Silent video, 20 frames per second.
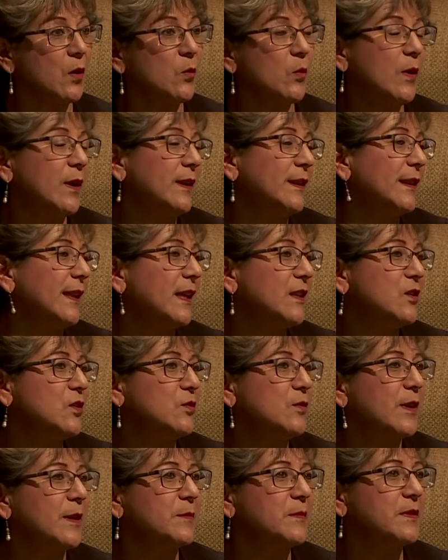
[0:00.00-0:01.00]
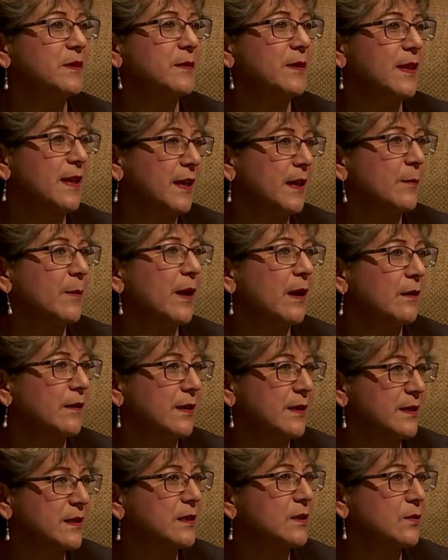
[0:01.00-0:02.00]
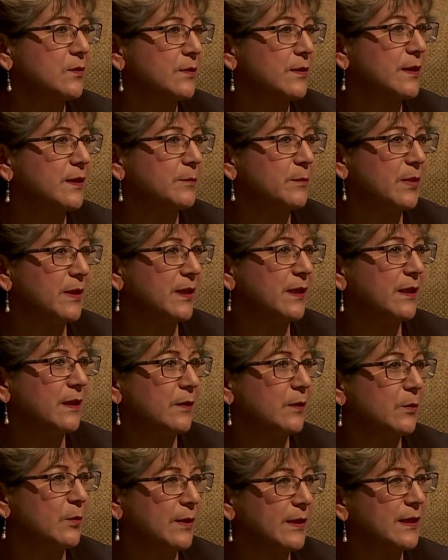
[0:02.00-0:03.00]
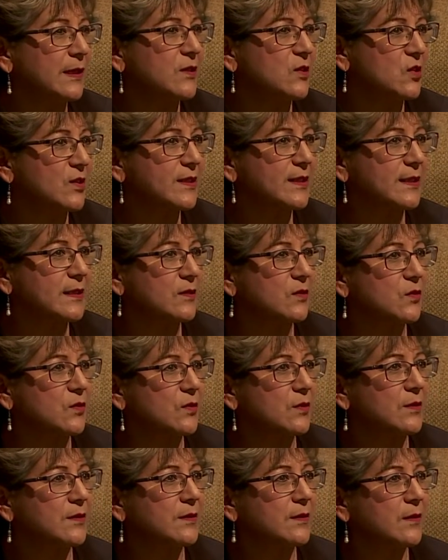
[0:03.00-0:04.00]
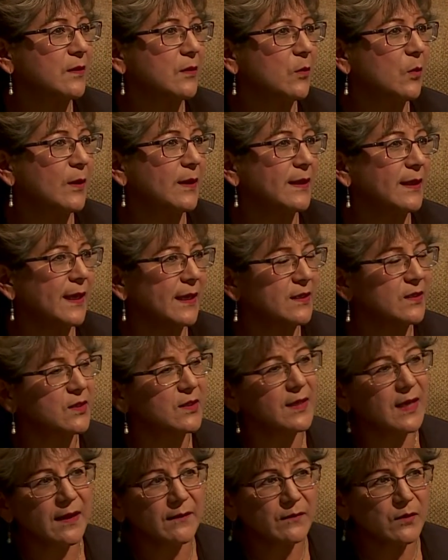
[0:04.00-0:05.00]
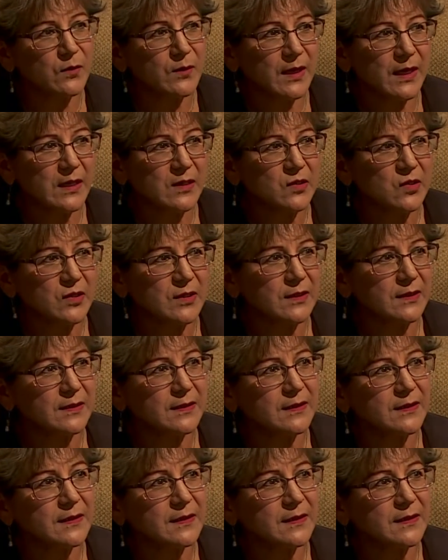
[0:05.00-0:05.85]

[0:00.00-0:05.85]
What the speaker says: and what led you up to think about considering being a religious sister? What led to that vocation?